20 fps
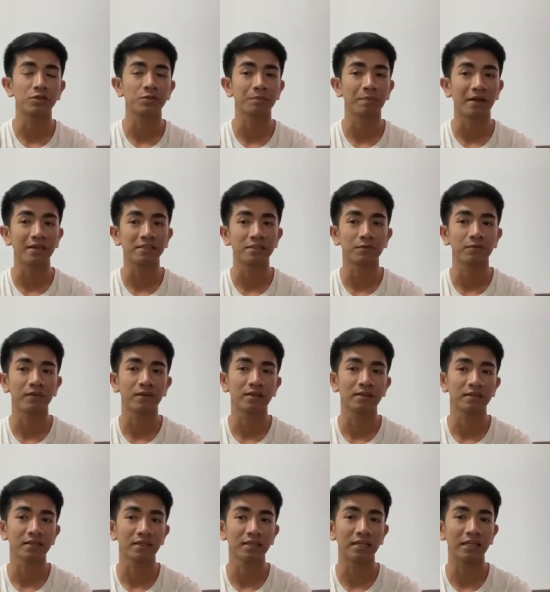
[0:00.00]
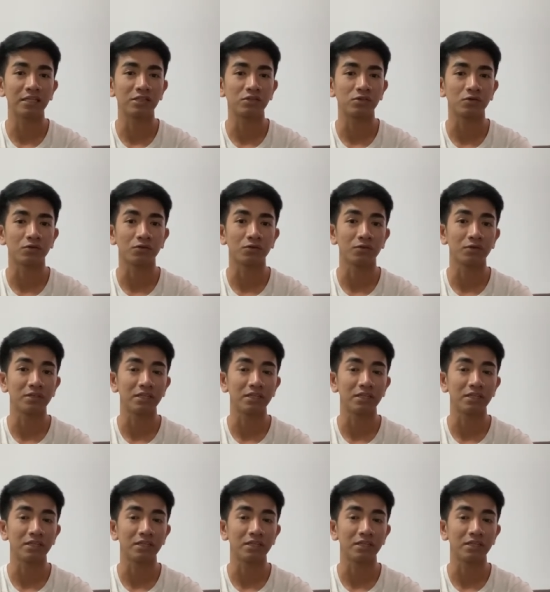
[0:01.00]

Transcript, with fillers: specifically to